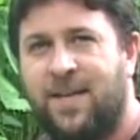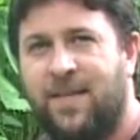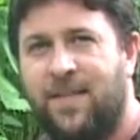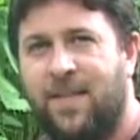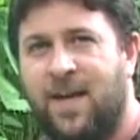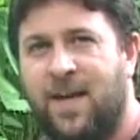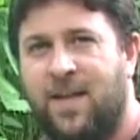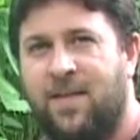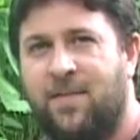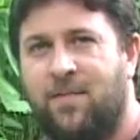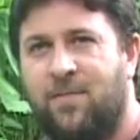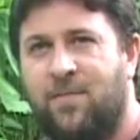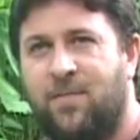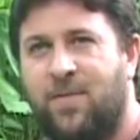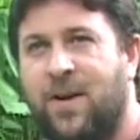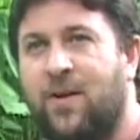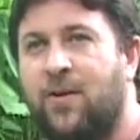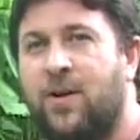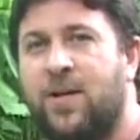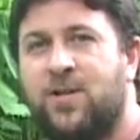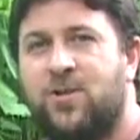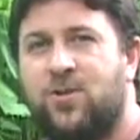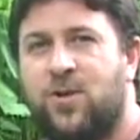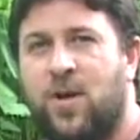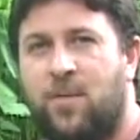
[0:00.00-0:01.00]
then they're
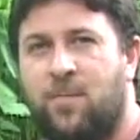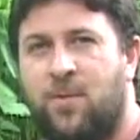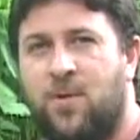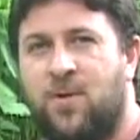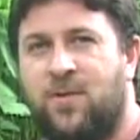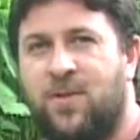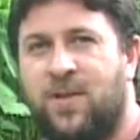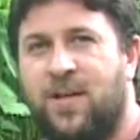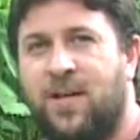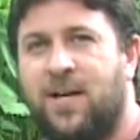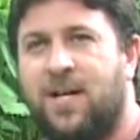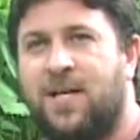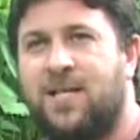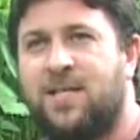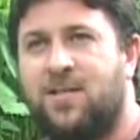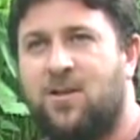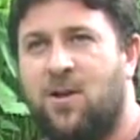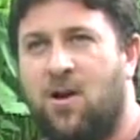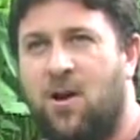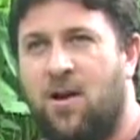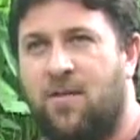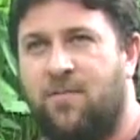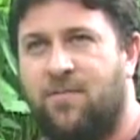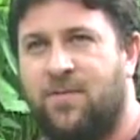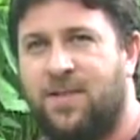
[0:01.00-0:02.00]
in trouble. They're going to
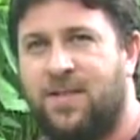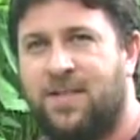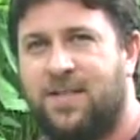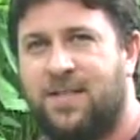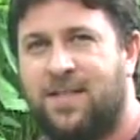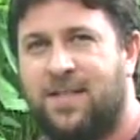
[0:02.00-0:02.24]
starve.